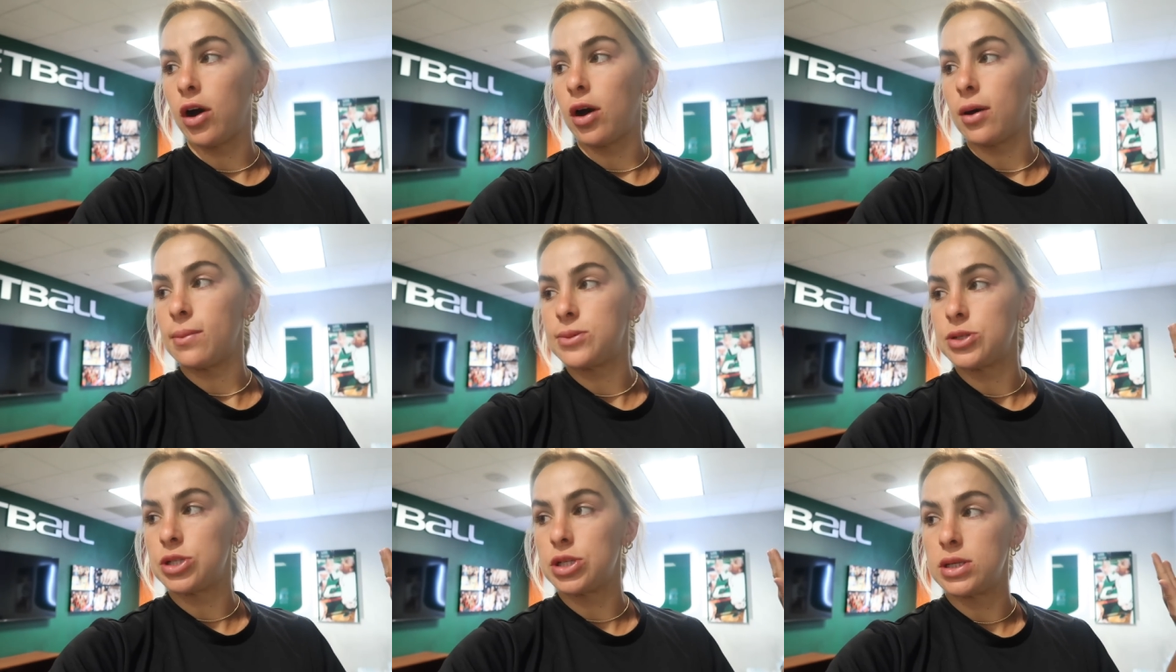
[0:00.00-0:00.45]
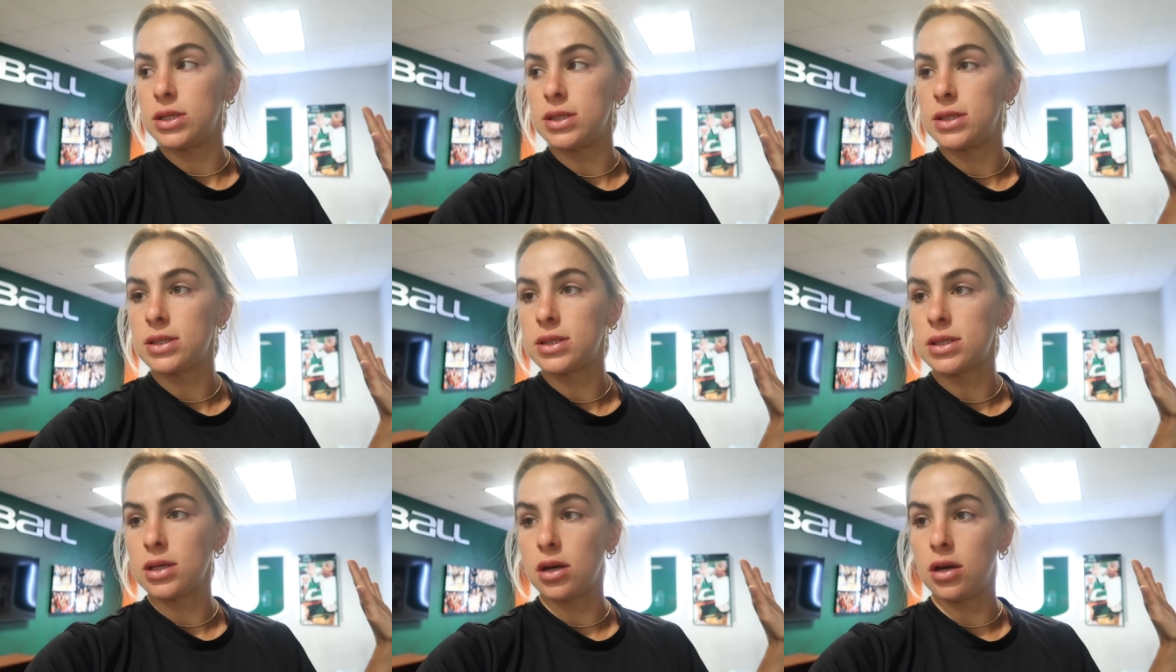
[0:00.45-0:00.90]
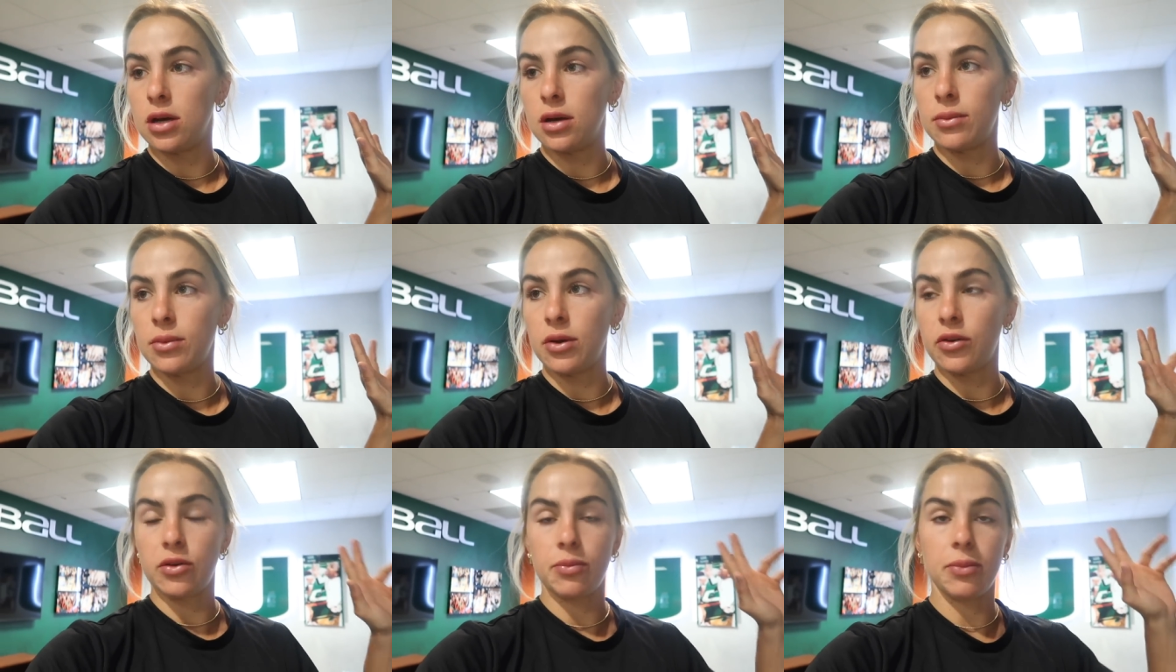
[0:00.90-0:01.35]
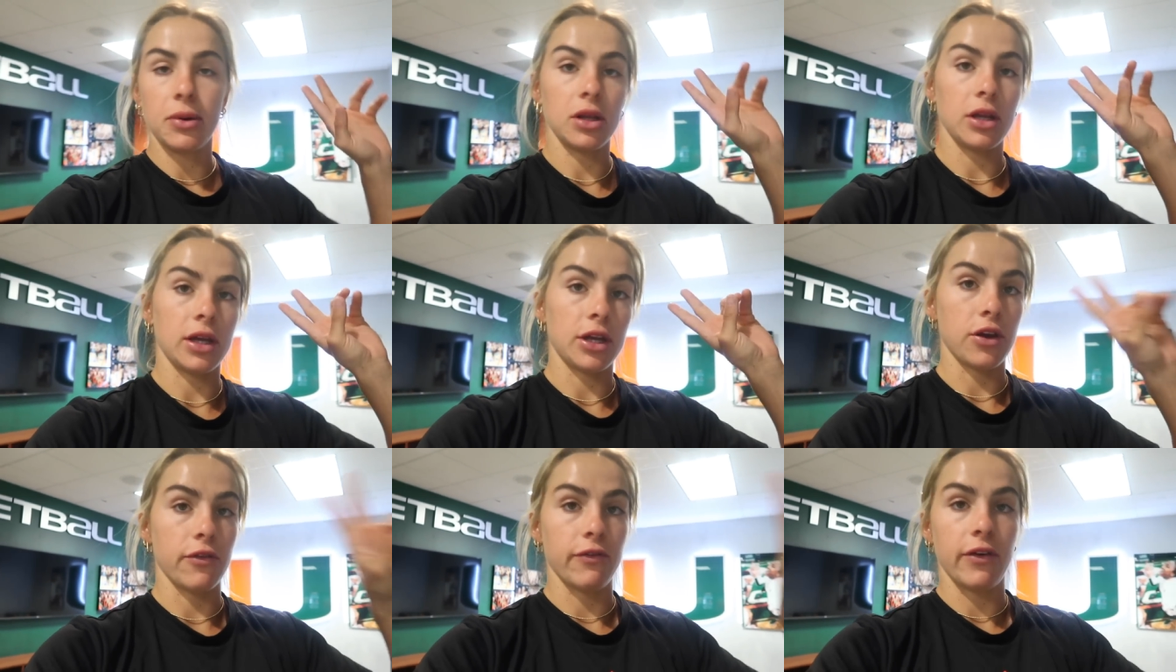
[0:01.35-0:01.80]
options. Um, you have to put
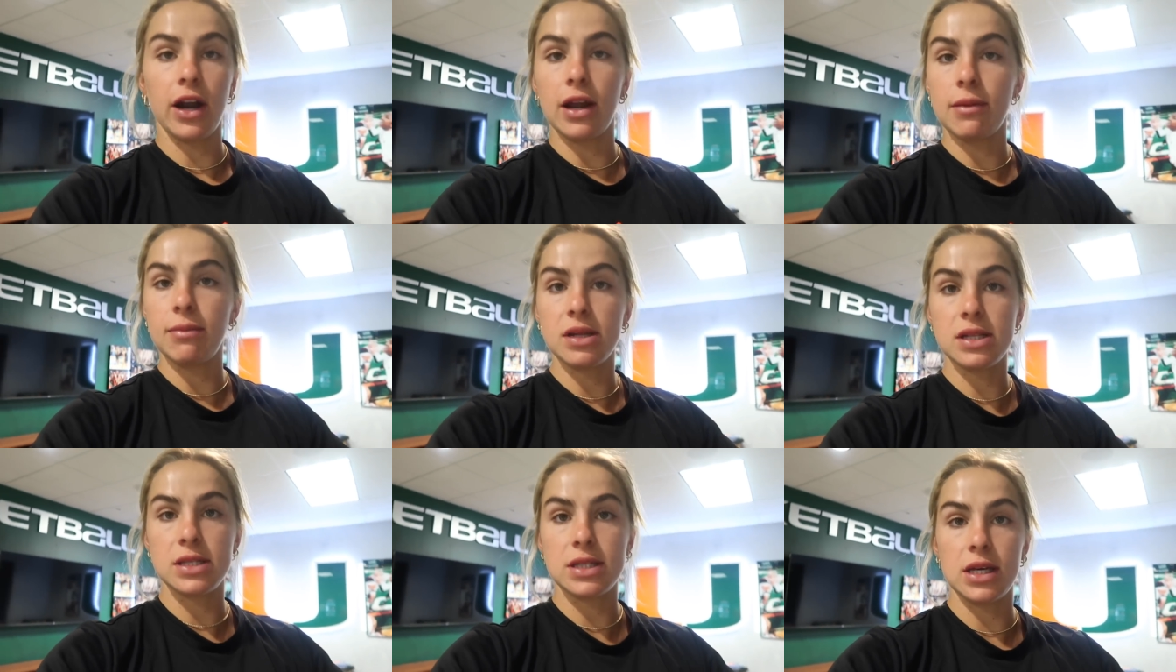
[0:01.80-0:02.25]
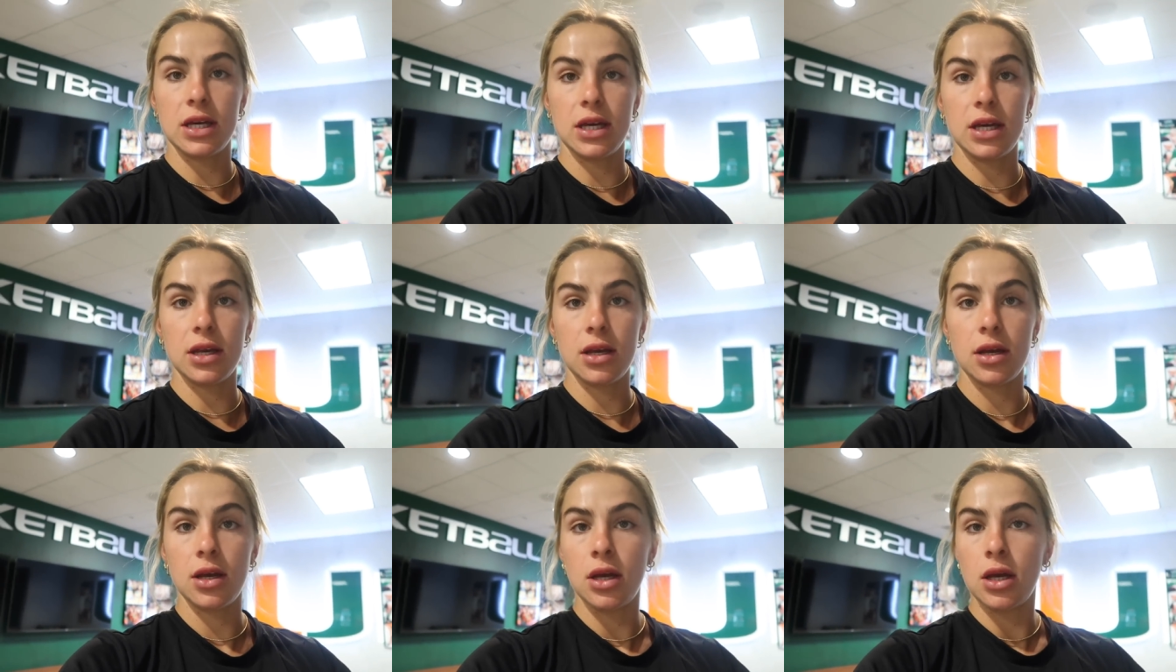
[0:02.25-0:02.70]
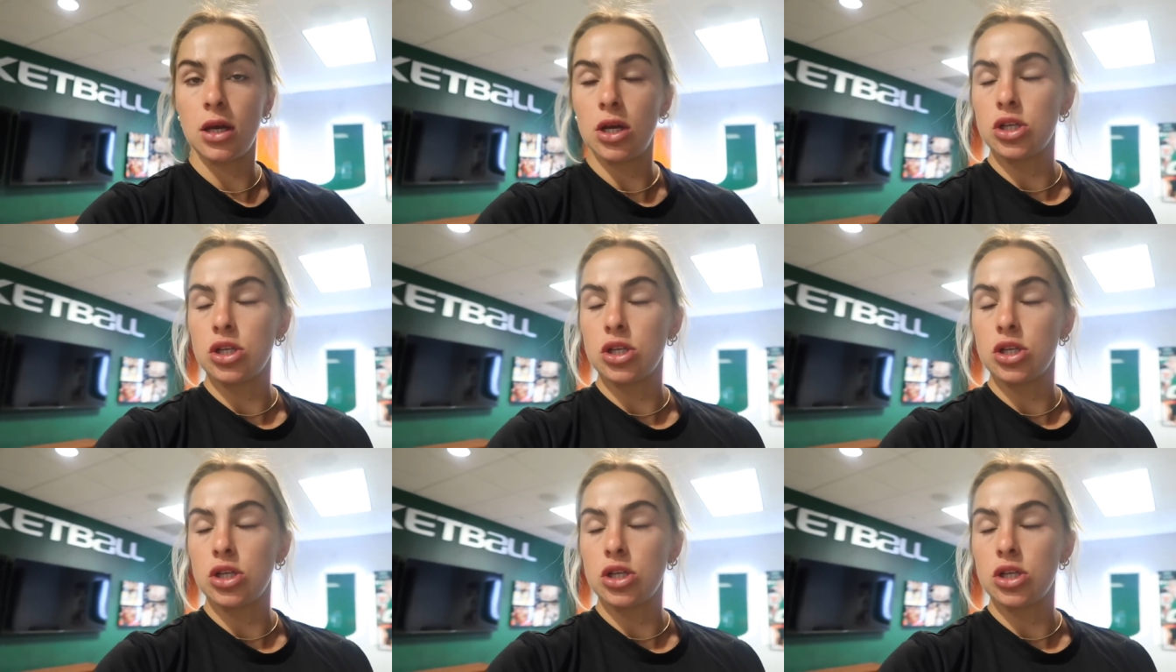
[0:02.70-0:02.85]
like your vitamins in.